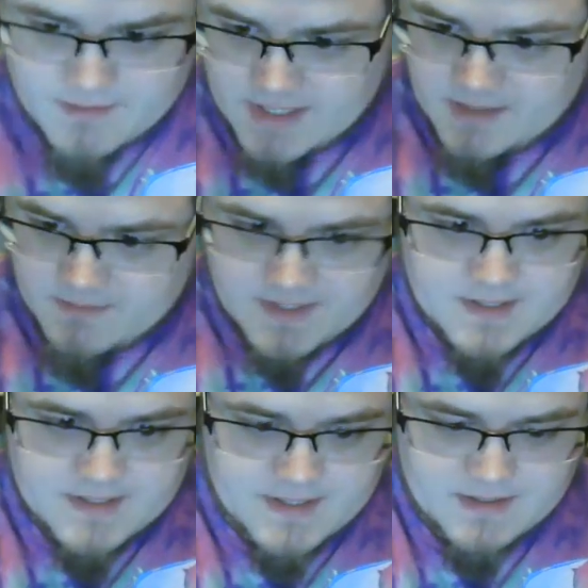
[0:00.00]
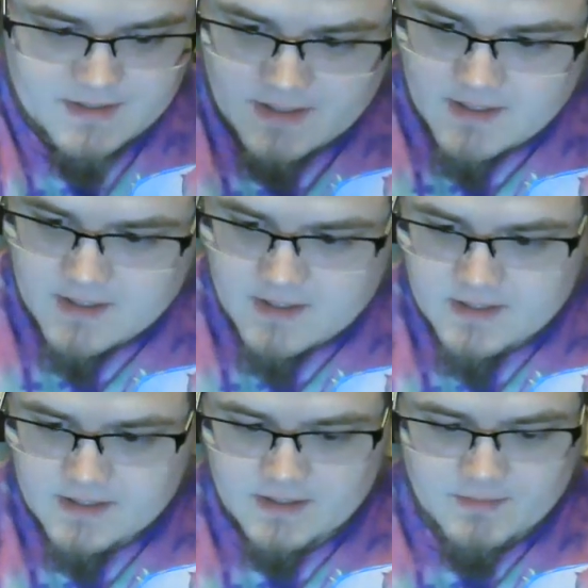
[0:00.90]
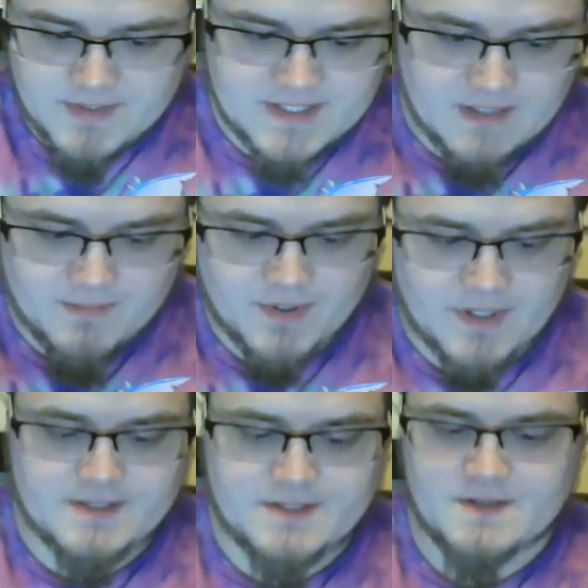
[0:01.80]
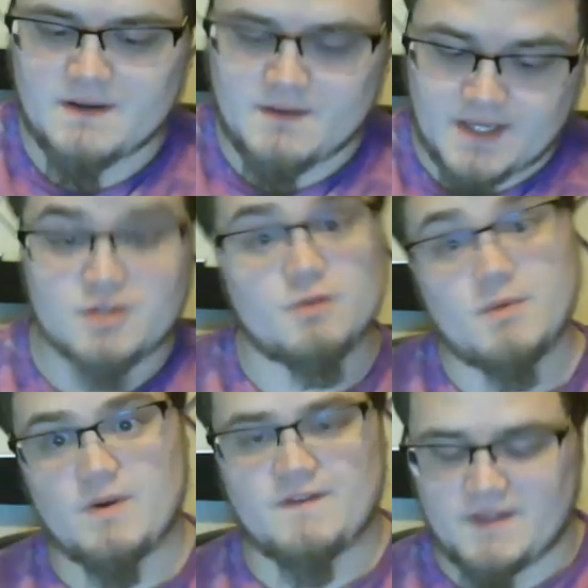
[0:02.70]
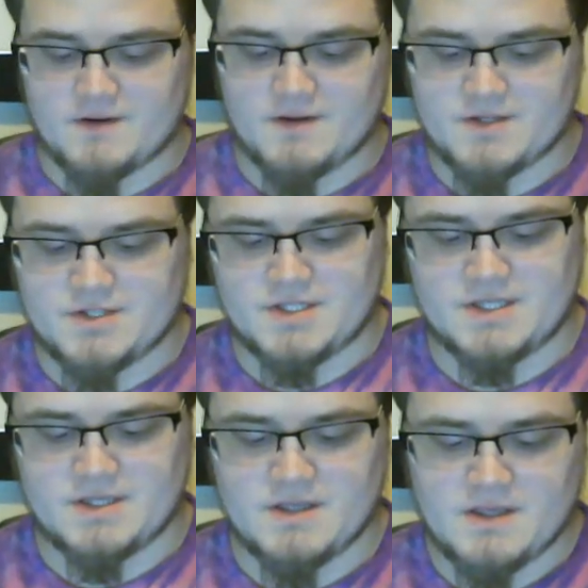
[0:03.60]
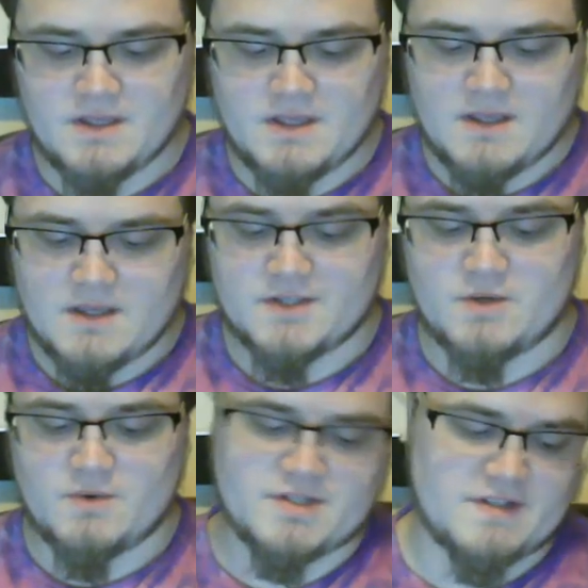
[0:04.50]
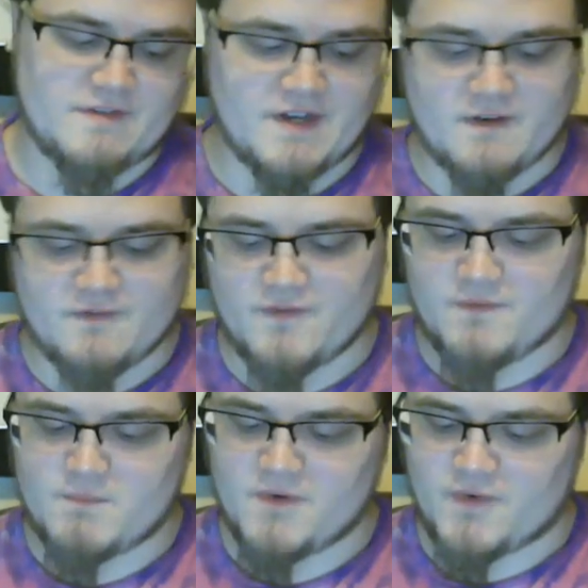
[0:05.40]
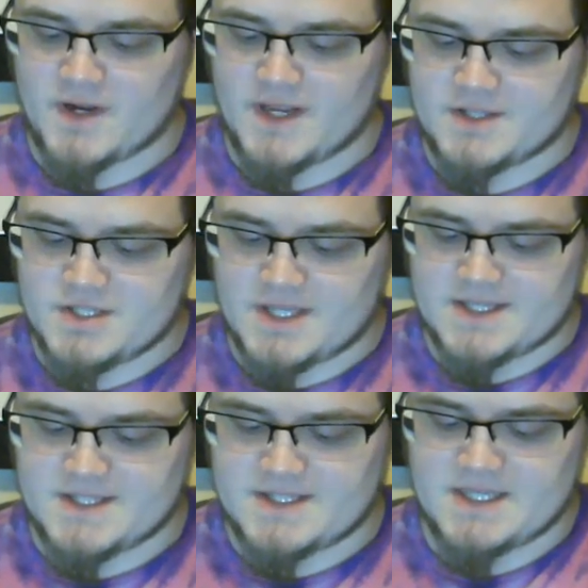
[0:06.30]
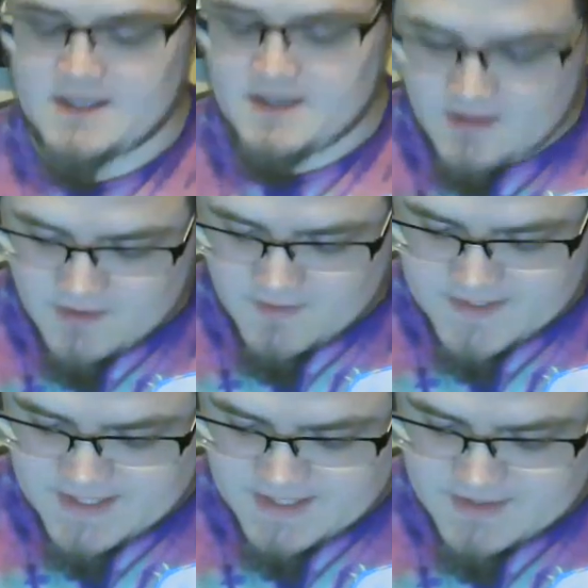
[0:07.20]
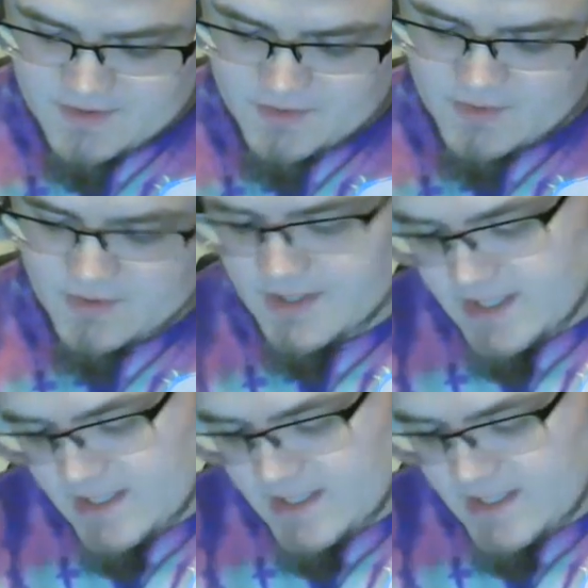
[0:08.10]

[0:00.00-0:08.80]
I'm going to keep these a little bit separated so that I can show my wife later because unless she watches the video beforehand, she likes to see, oh, this thing is cool.